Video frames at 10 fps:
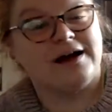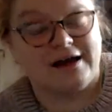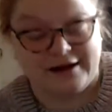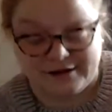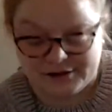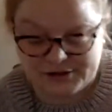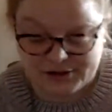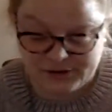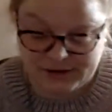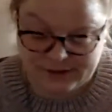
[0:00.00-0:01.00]
And here's
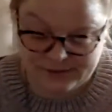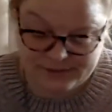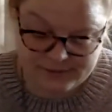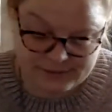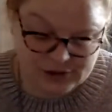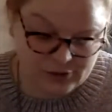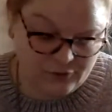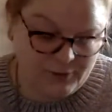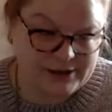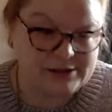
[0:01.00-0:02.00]
Union, Two of
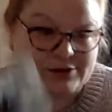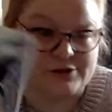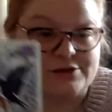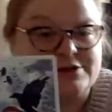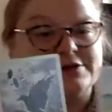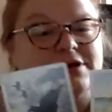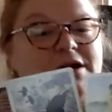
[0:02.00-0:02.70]
Pentacles.